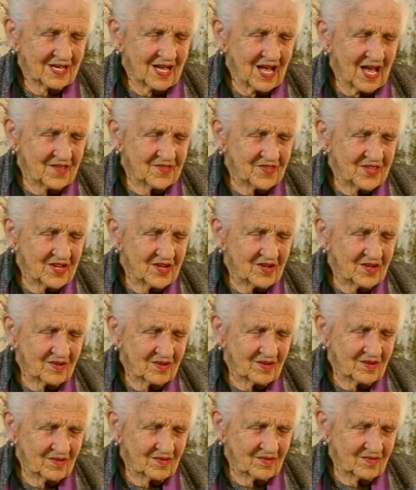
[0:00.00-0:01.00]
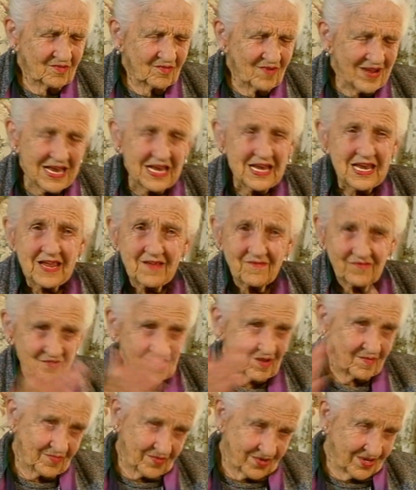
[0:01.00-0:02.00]
I think we leave
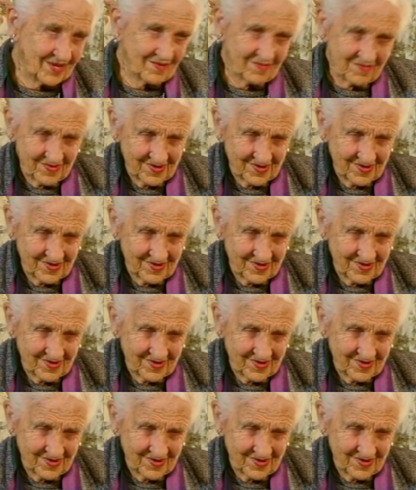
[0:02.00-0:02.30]
something,